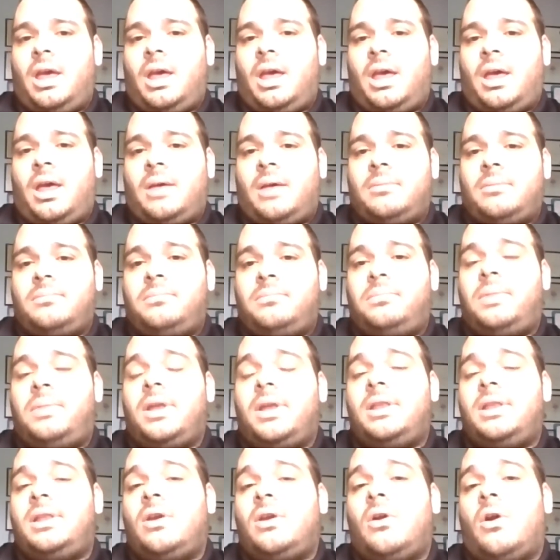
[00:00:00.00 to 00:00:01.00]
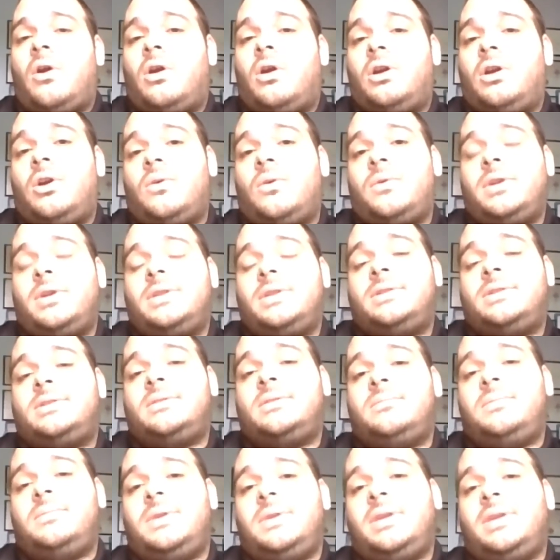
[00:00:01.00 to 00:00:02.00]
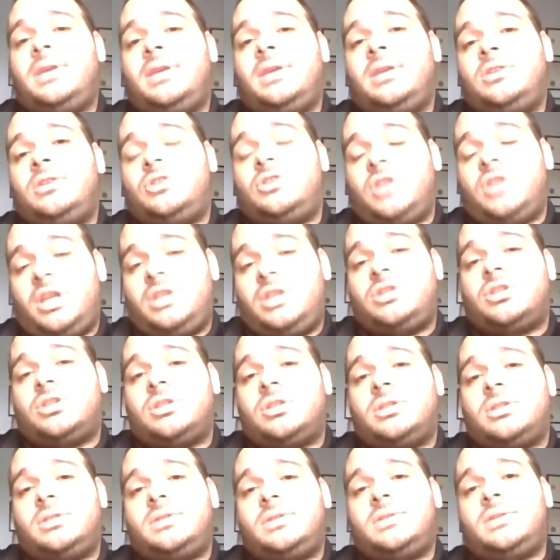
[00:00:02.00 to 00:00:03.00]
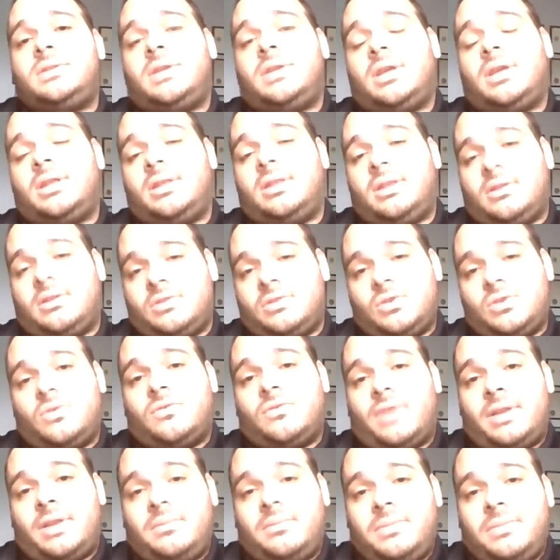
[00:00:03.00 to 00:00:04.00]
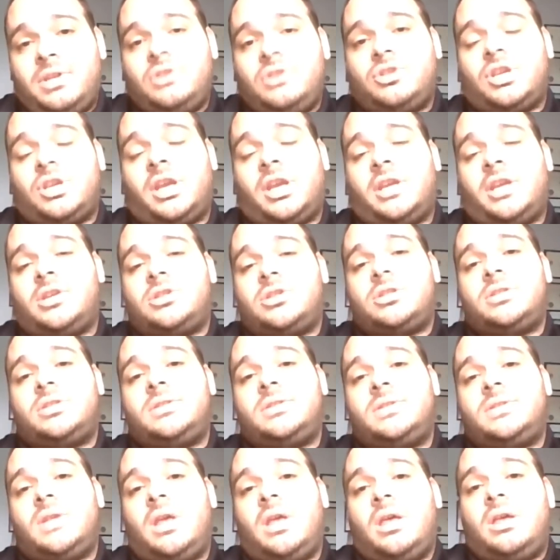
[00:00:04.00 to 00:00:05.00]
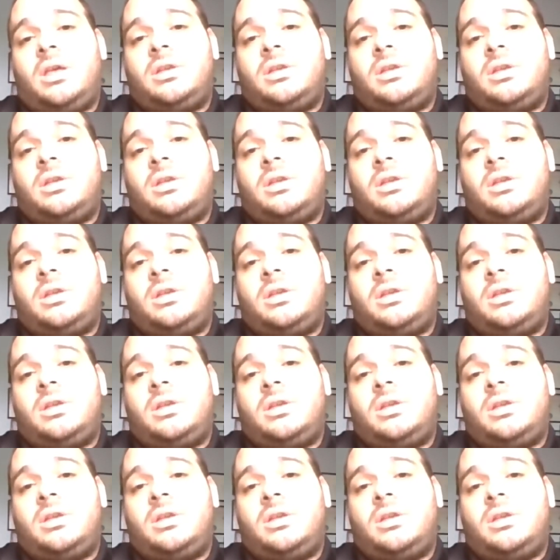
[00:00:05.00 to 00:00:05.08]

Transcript: But there are going to be changes, and there's already been changes.